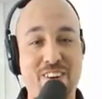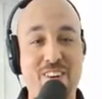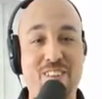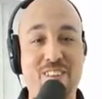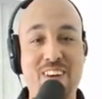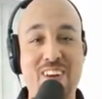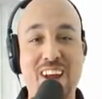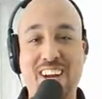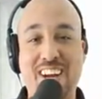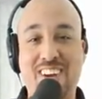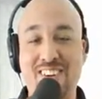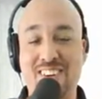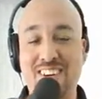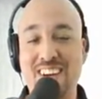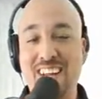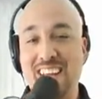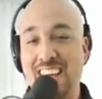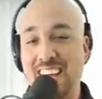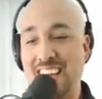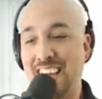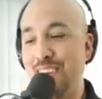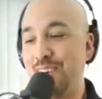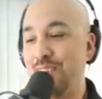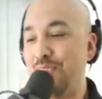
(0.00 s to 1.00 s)
a
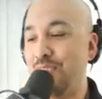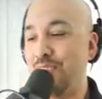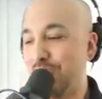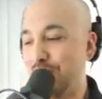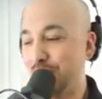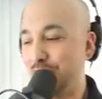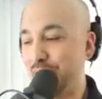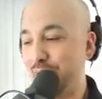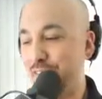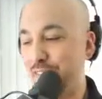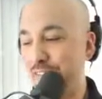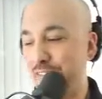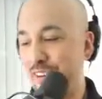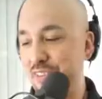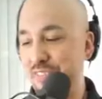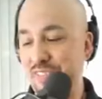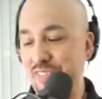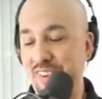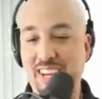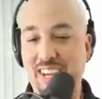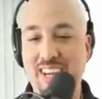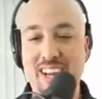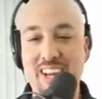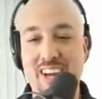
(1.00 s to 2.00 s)
record, they want to be
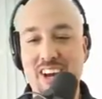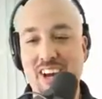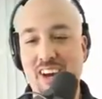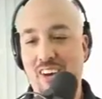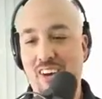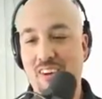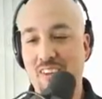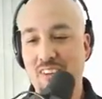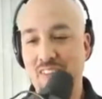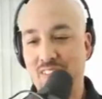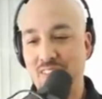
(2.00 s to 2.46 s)
50-0.